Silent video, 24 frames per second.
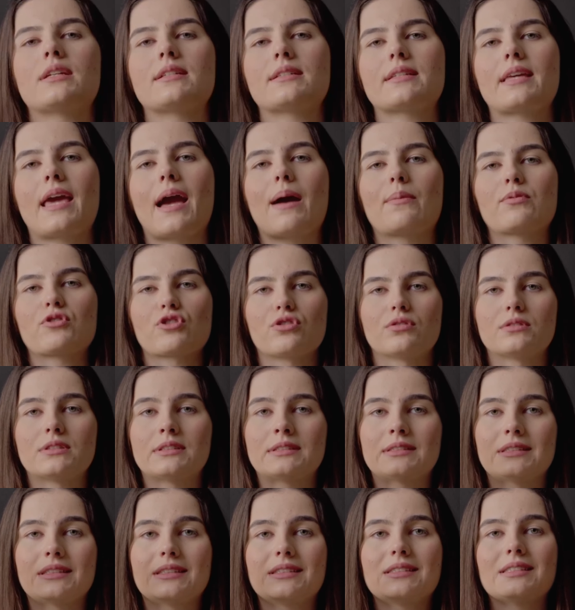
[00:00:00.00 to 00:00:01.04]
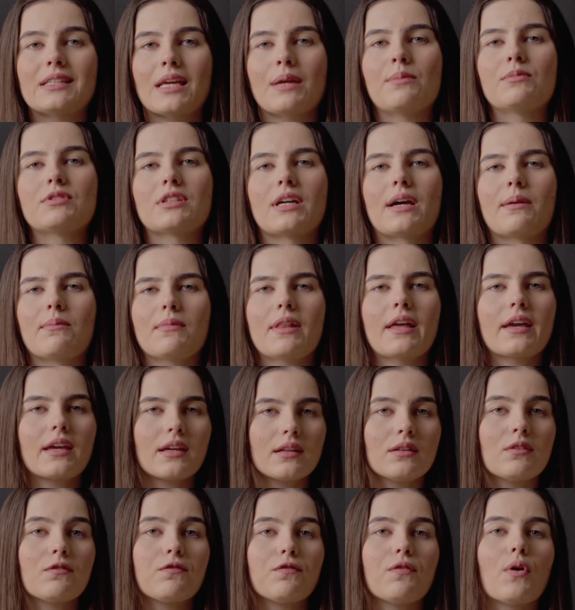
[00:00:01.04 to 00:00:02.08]
is captured in the same time, like
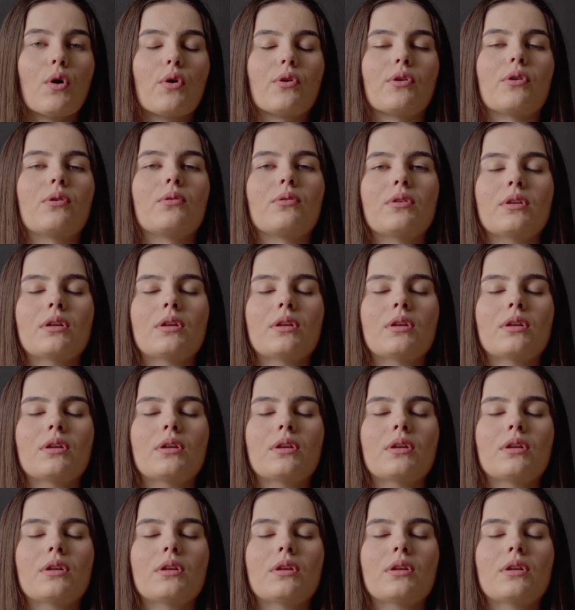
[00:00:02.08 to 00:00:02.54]
in a photo,